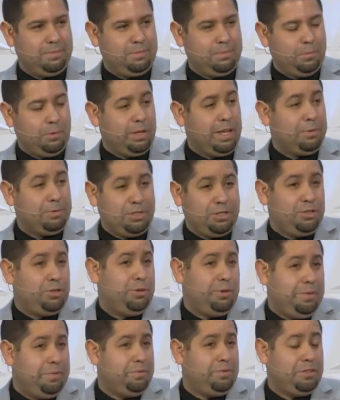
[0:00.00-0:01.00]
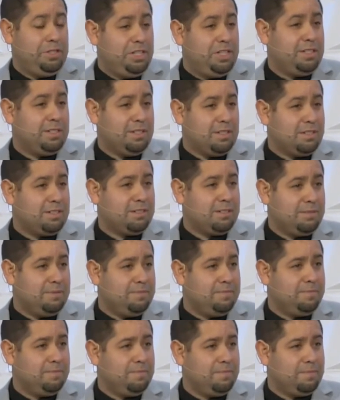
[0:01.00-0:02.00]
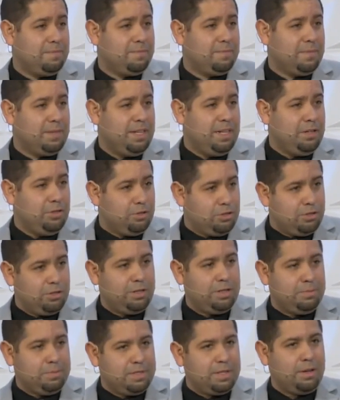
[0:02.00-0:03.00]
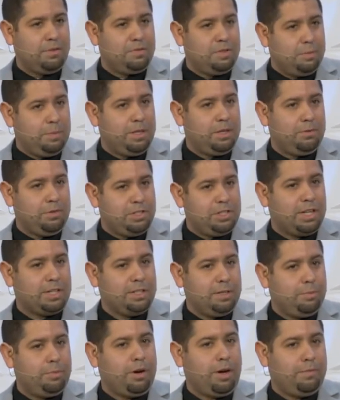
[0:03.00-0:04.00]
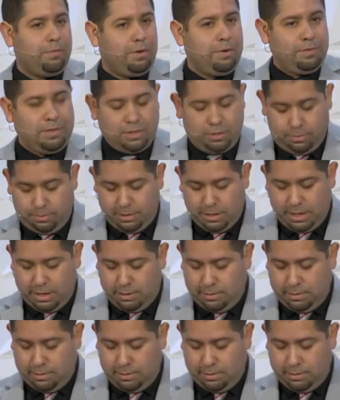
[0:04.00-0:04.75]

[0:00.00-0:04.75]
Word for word: Well, that was true even for Jesus. He understood himself to be the rejected prophet of his hometown.